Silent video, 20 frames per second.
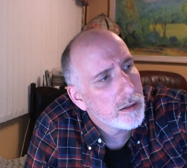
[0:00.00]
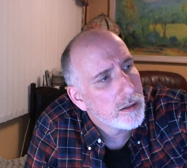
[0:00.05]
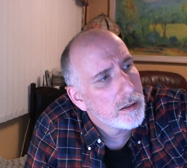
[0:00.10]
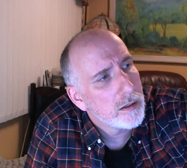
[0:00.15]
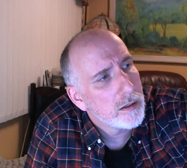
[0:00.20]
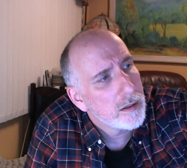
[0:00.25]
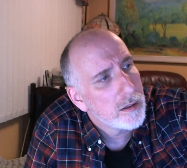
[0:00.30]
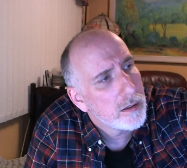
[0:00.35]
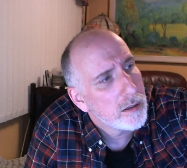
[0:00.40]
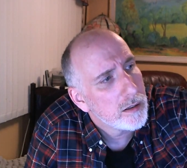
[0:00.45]

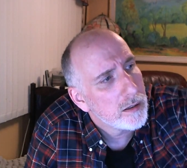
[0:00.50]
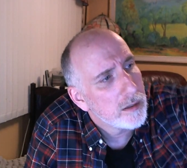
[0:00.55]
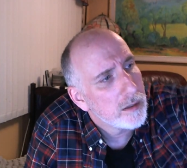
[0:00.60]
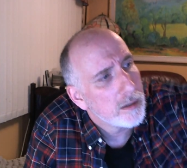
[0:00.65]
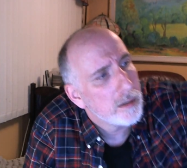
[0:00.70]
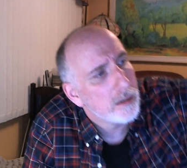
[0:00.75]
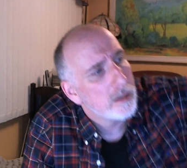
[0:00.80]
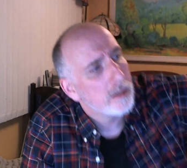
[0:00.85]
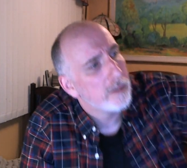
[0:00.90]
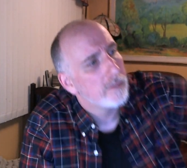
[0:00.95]

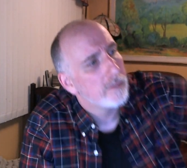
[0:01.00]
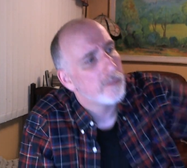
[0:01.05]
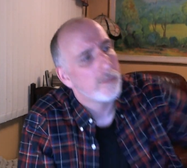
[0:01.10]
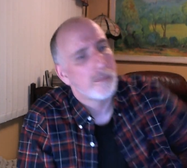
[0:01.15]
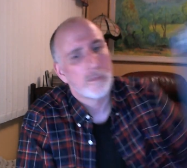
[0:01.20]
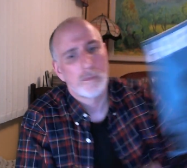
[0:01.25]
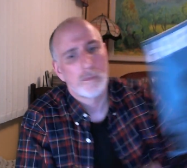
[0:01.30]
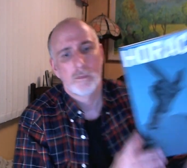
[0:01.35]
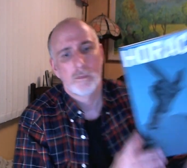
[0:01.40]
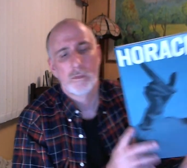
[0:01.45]

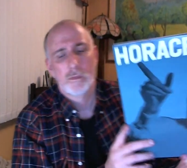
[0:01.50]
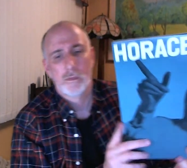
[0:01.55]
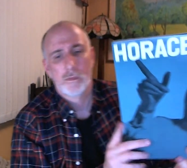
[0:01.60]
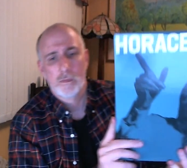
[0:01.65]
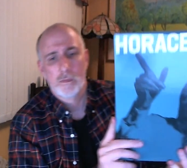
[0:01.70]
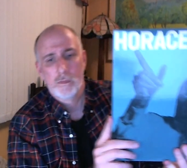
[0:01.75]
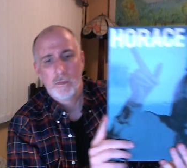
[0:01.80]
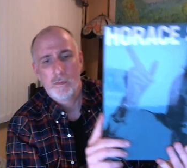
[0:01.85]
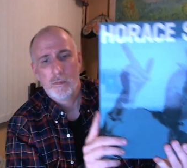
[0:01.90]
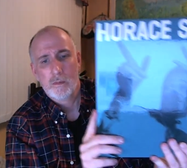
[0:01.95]

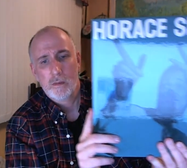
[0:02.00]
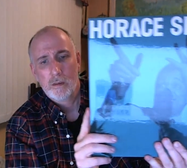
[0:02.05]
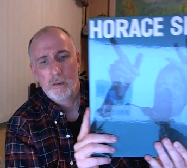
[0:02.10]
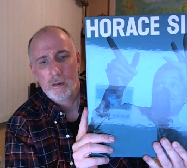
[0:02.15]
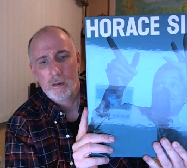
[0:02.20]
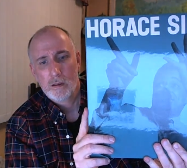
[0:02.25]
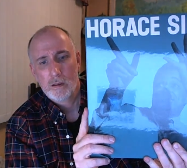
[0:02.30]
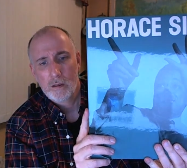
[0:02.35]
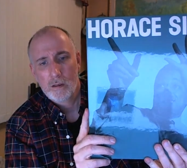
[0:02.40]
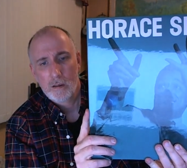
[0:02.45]

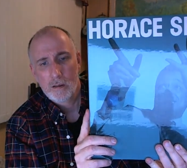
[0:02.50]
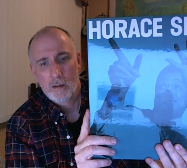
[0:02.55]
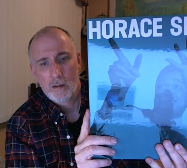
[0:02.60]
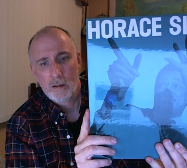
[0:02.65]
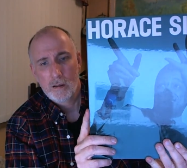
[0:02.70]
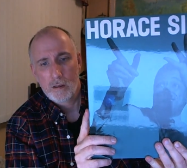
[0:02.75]
Nothing is said.